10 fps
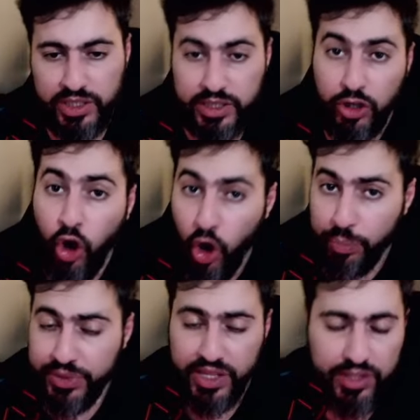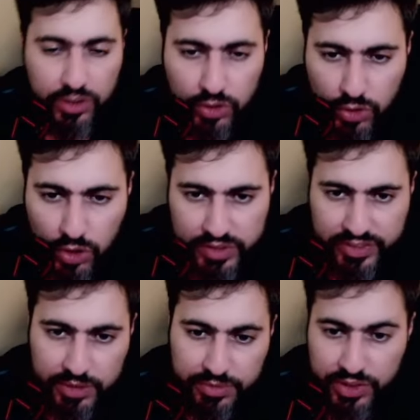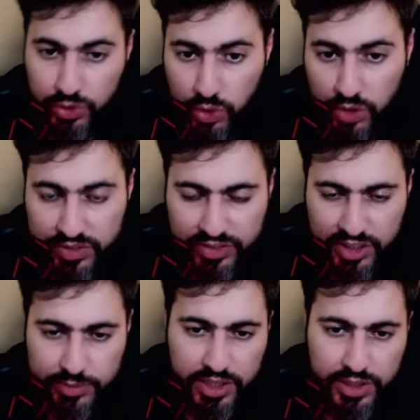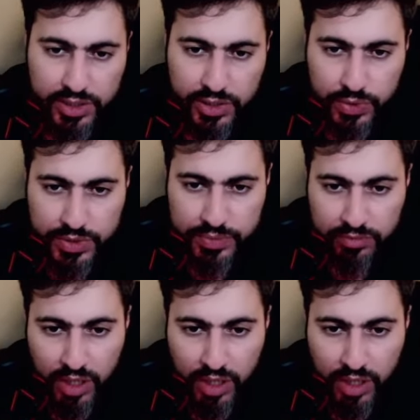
and hope that they don't overfarm. If they do overfarm, I just lose.